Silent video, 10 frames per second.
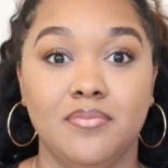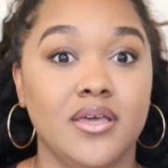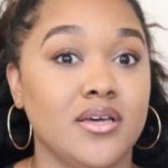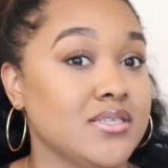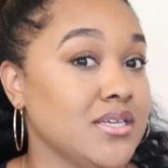
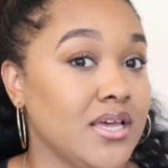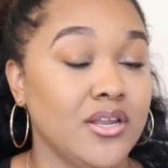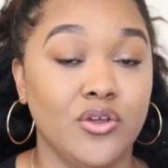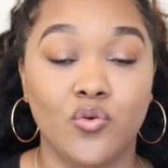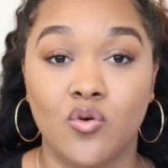Because
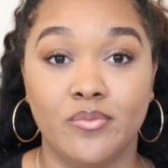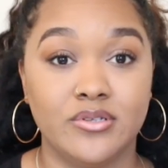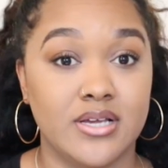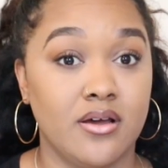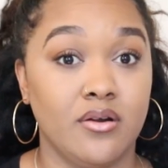again, your
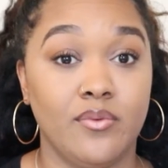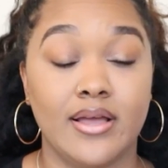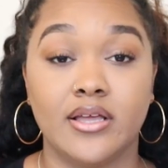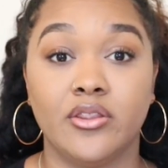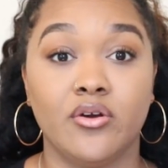hormones are out of
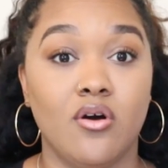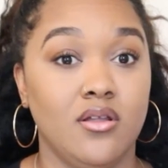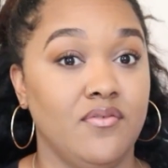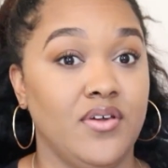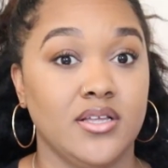whack and they're
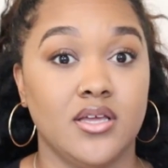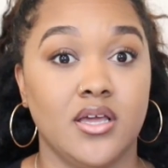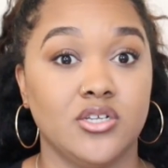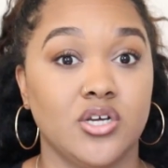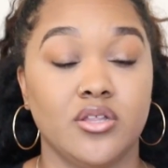all affecting
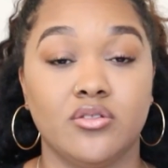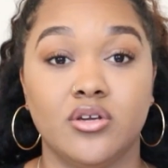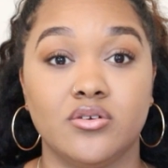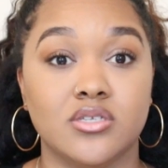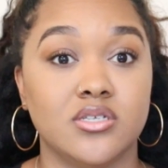each other.
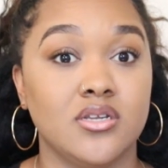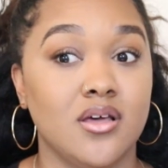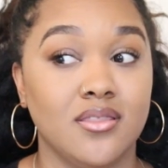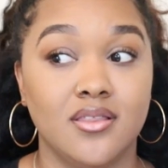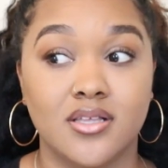There is
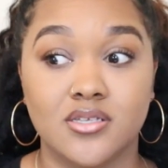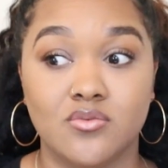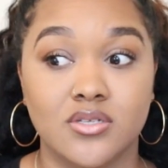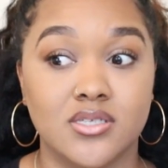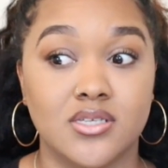nothing that's
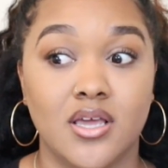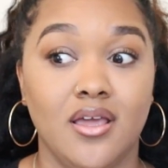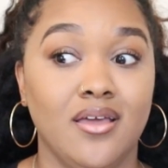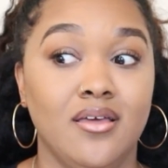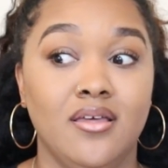going to
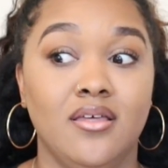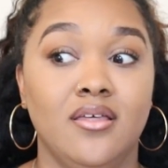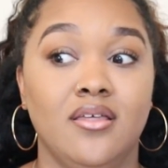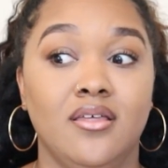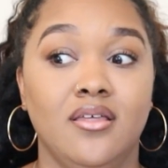say,
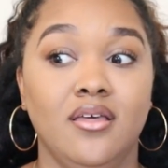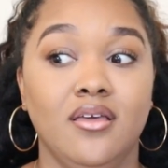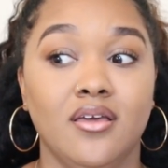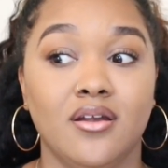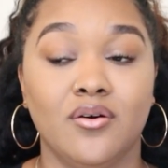
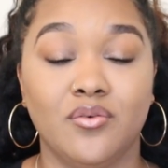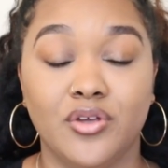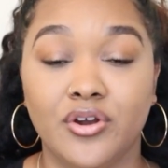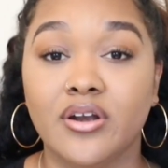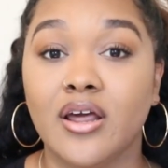you know,
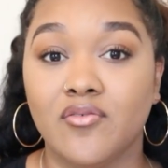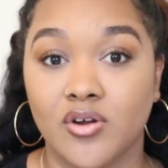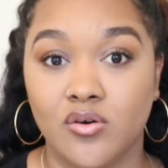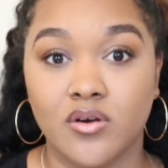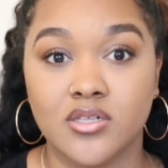you're
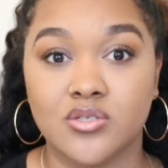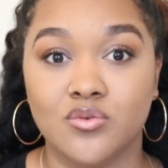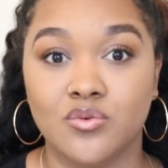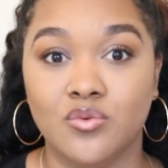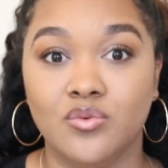never going
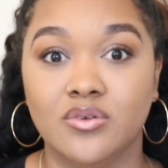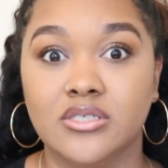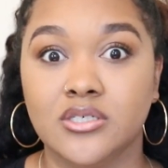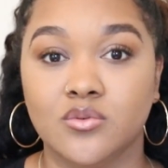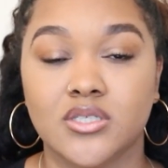to
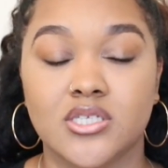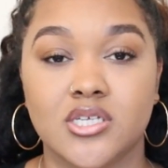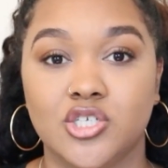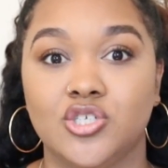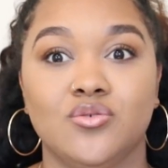deal with this
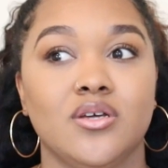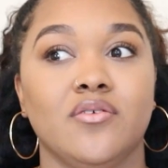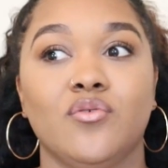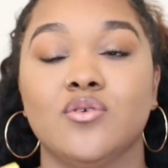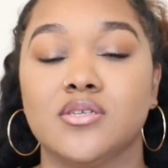issue. And
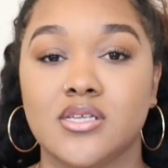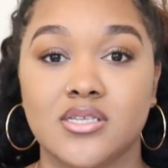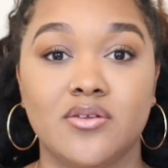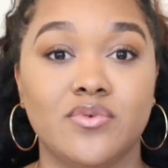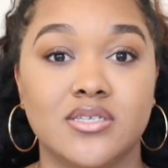of course,
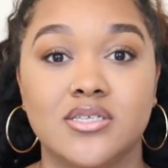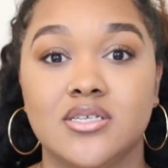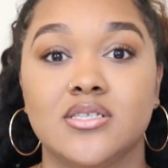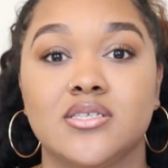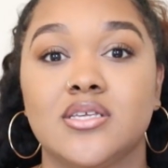insulin
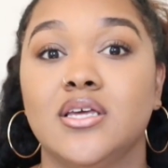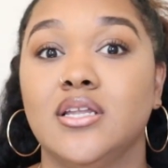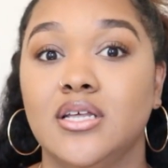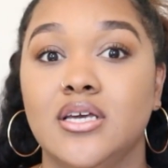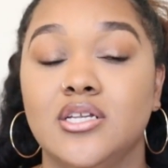resistance
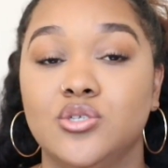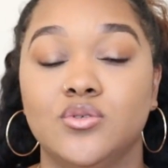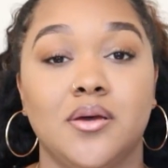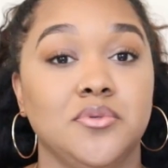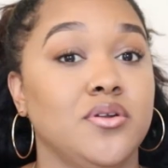can lead to
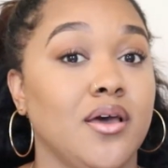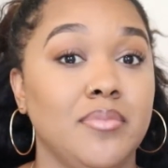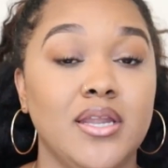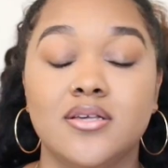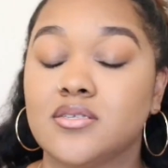type 2
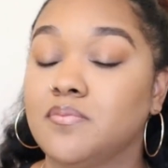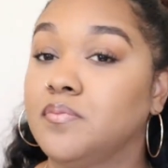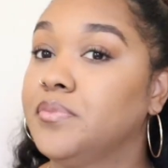diabetes.